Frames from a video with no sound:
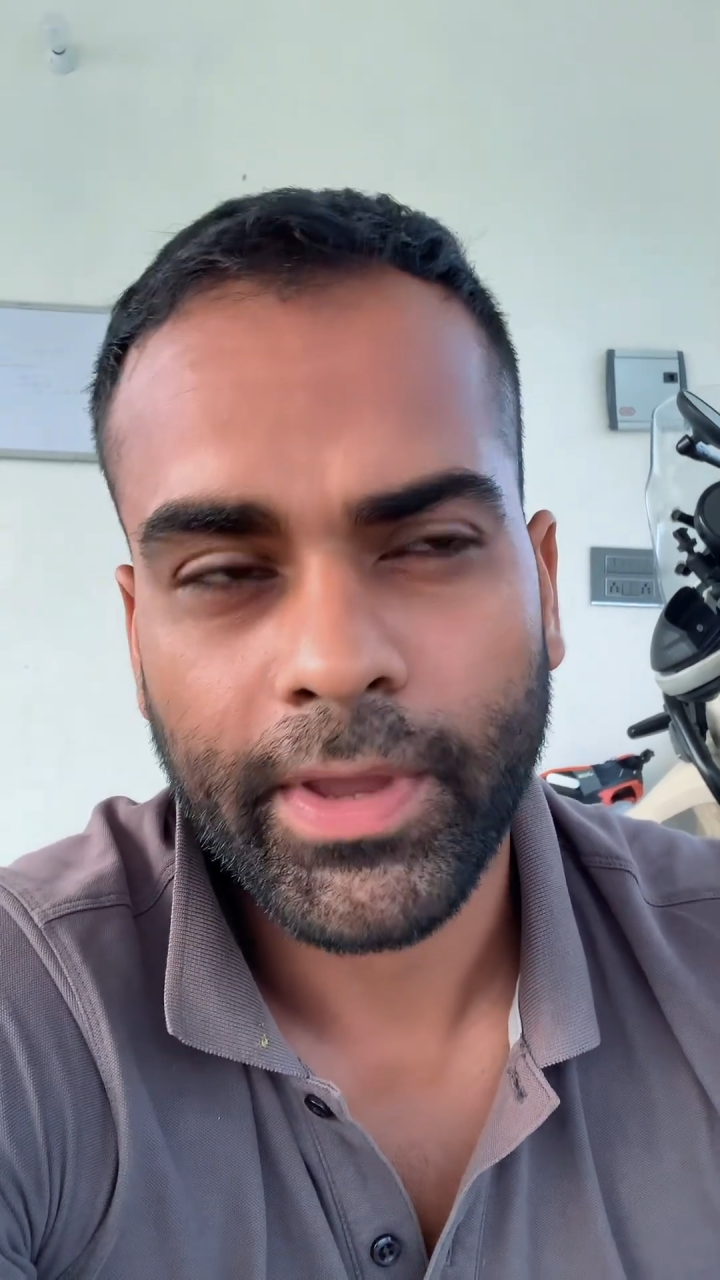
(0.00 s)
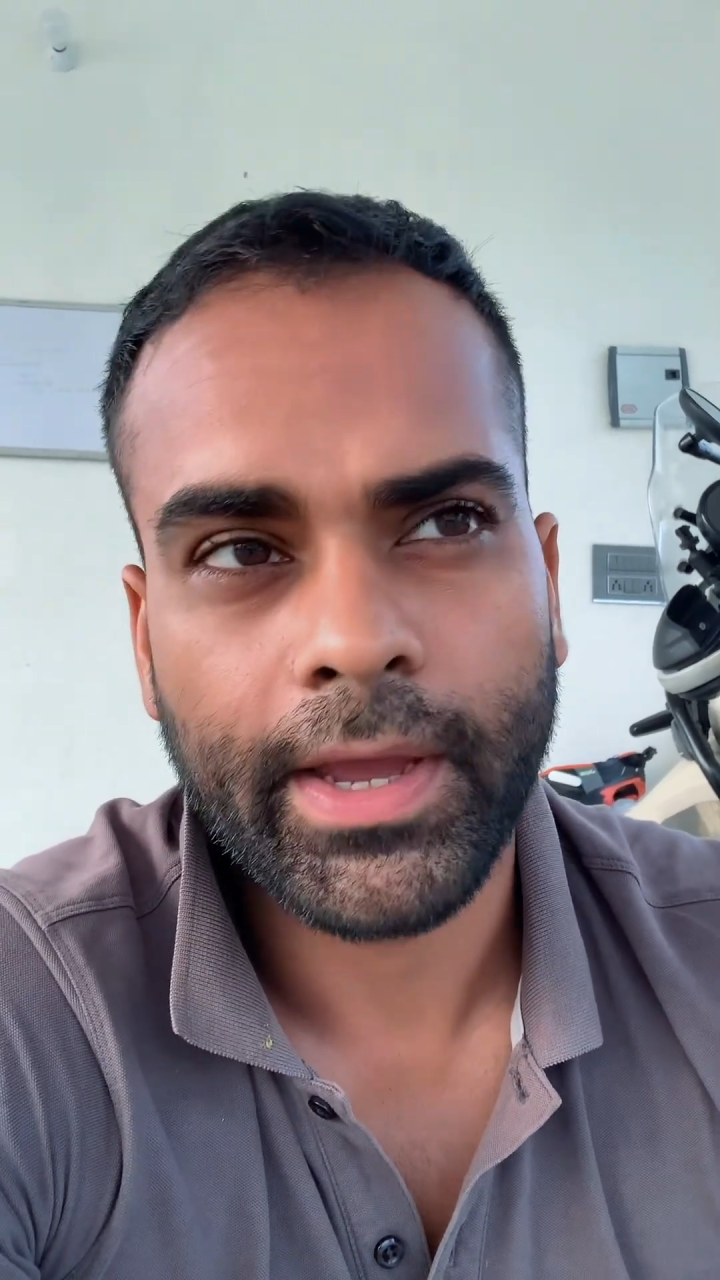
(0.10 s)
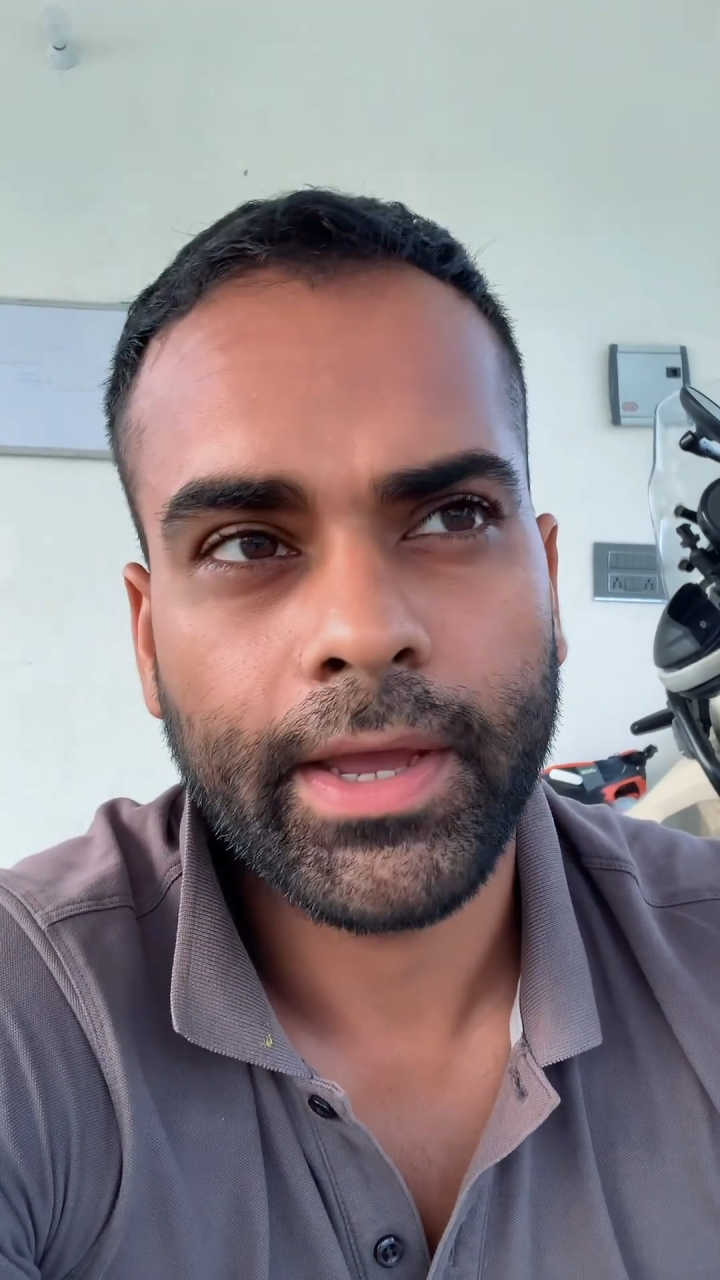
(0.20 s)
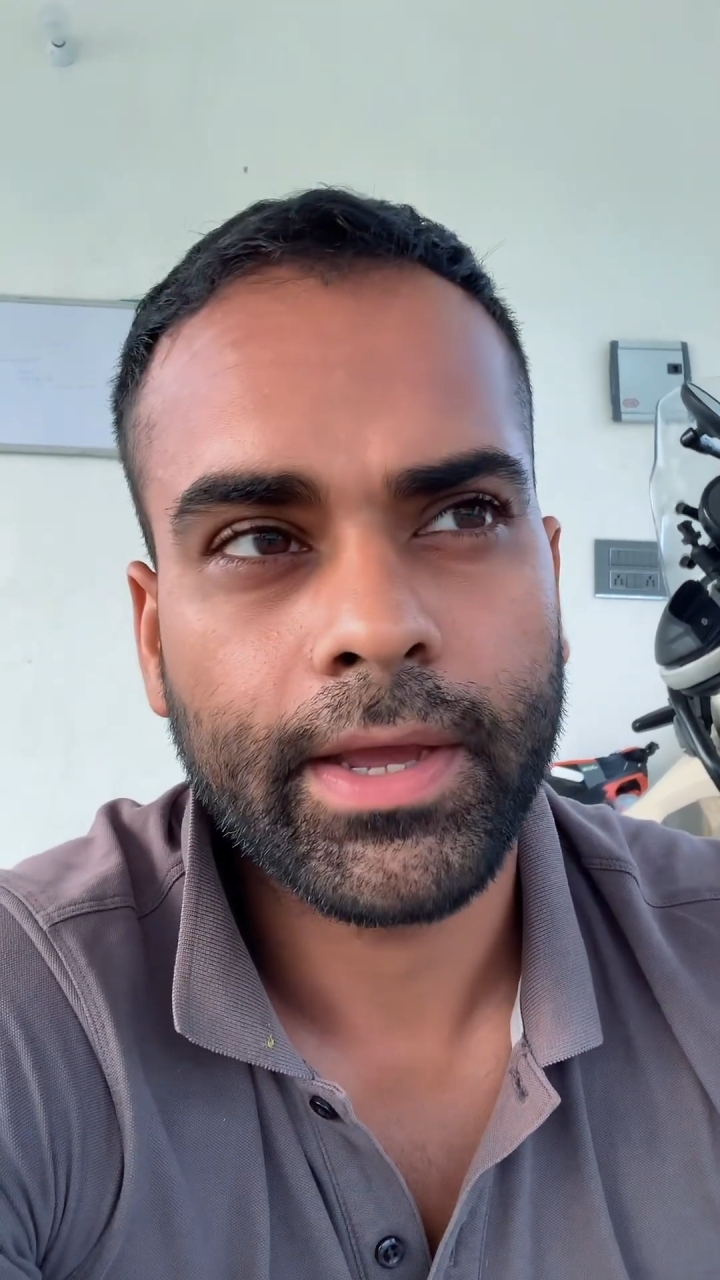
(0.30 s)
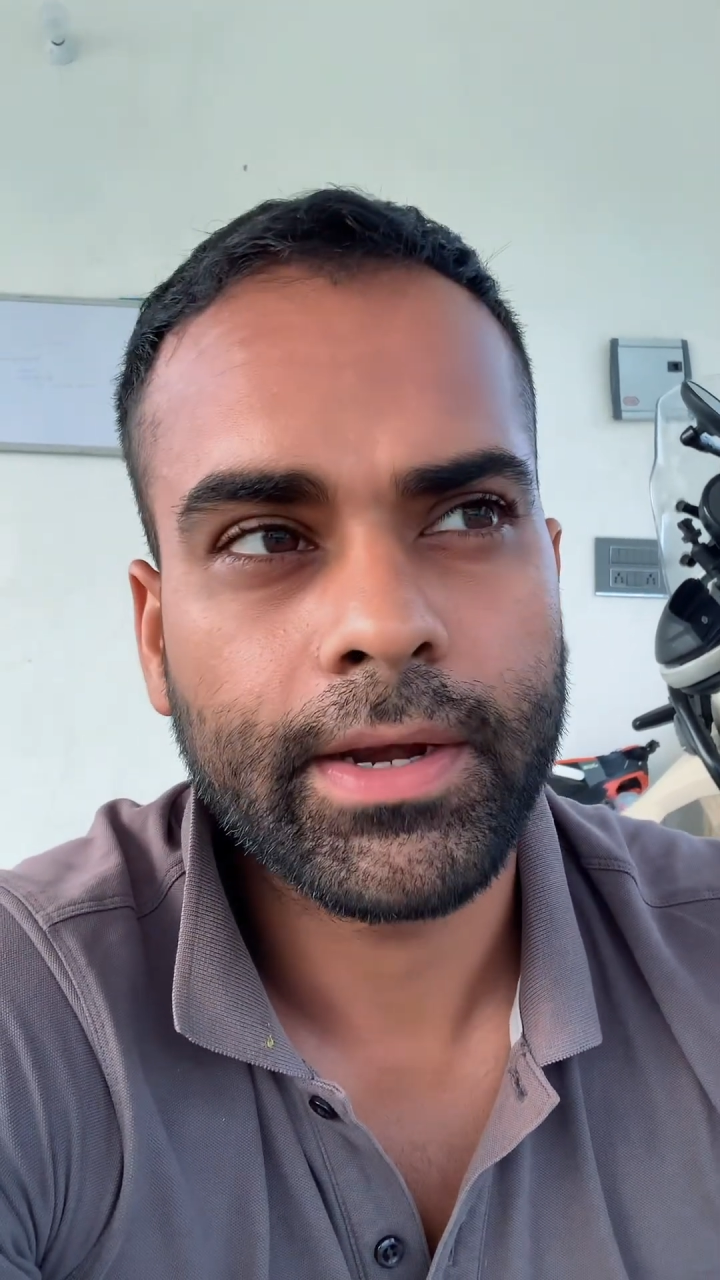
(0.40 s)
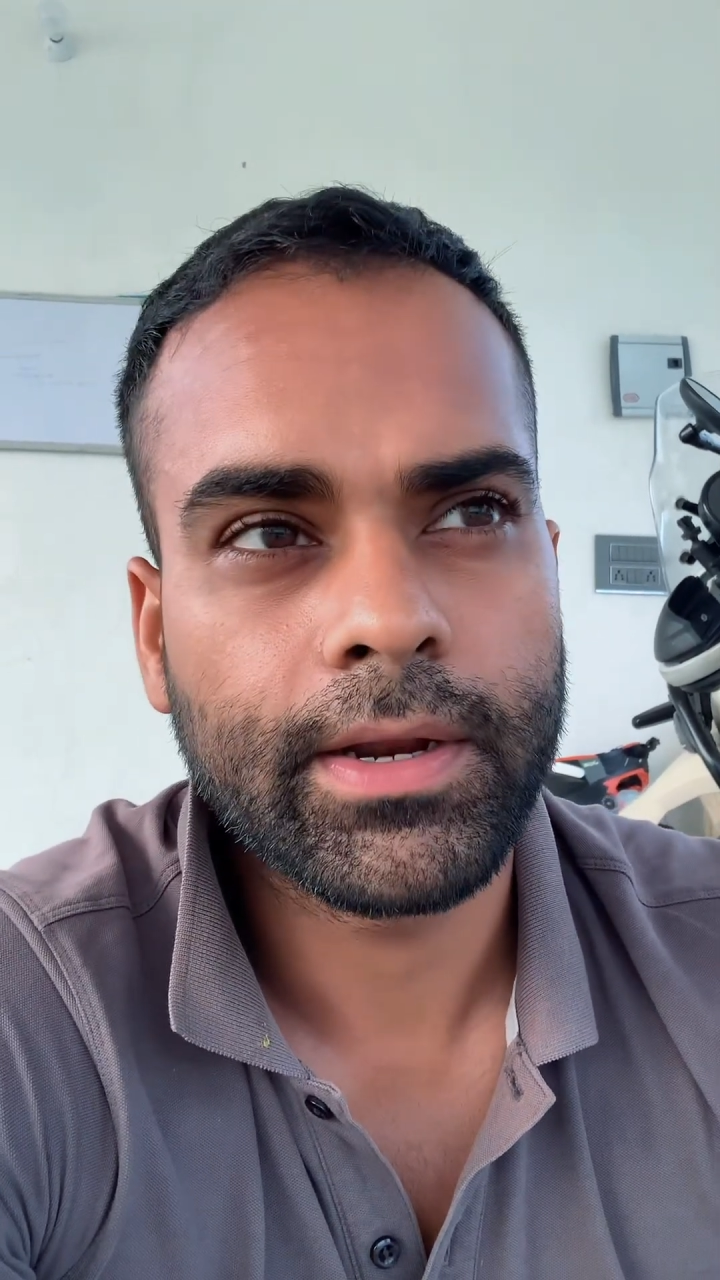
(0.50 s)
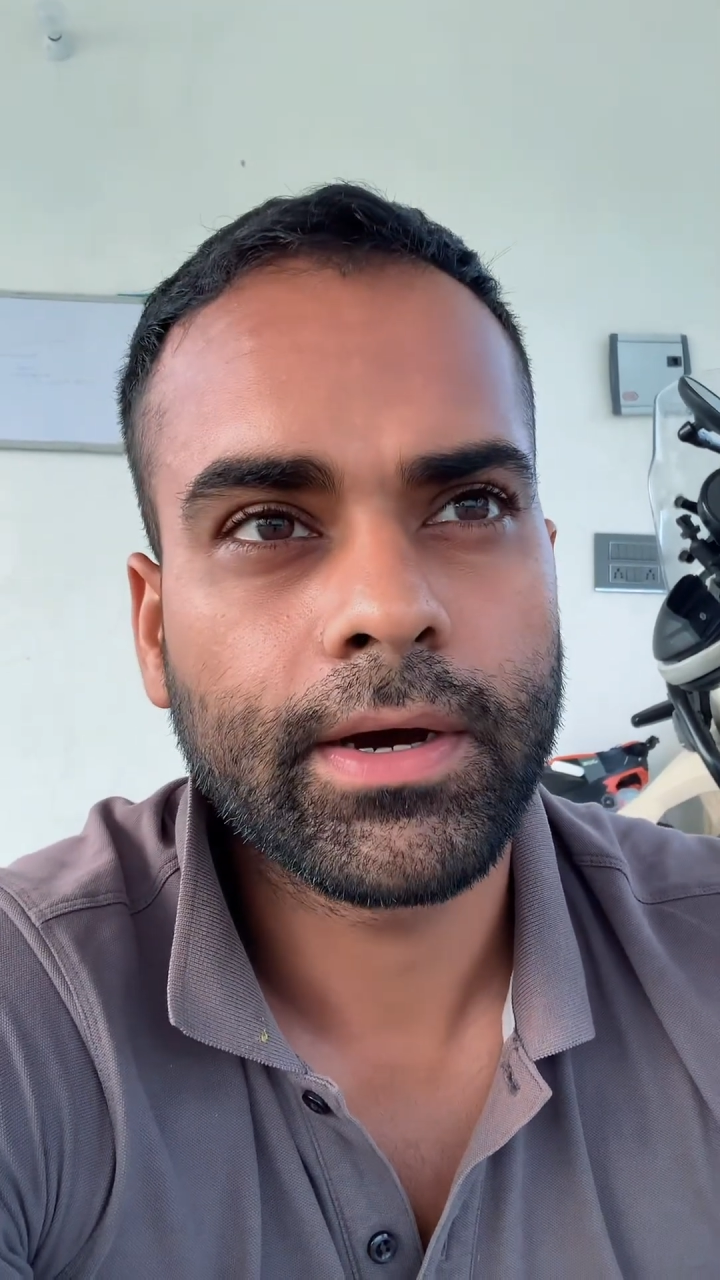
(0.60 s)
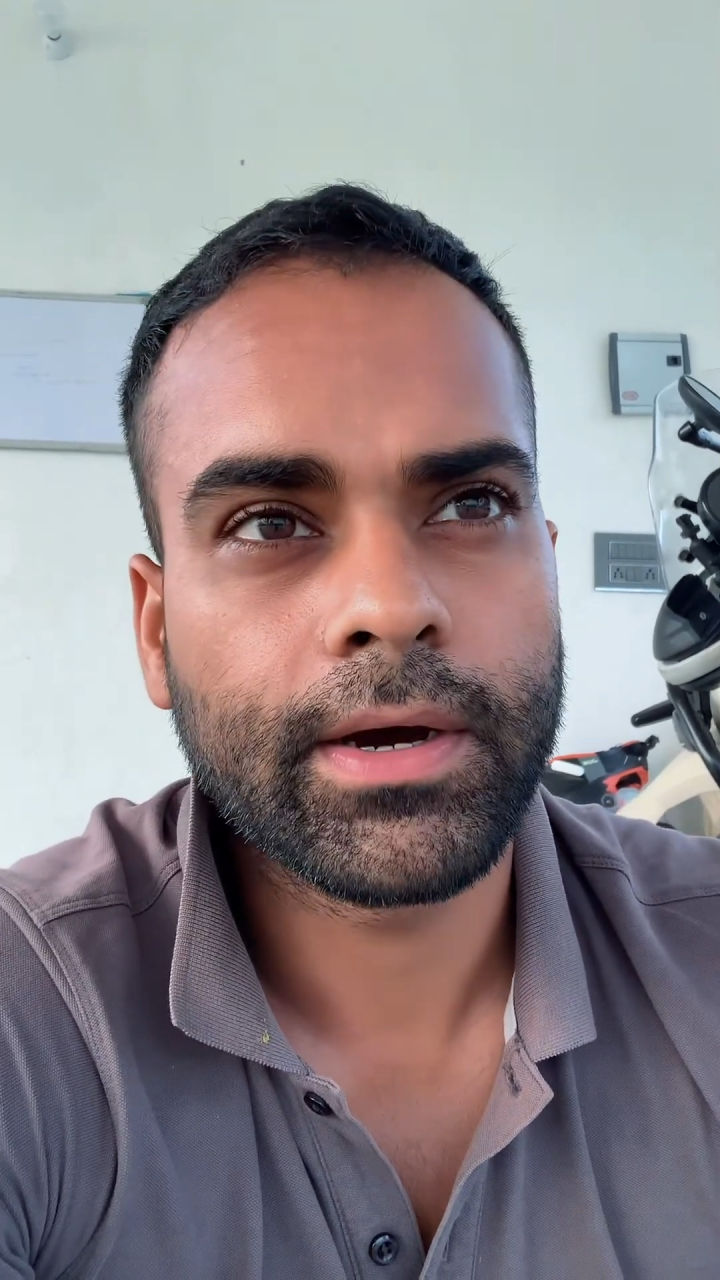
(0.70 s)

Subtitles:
And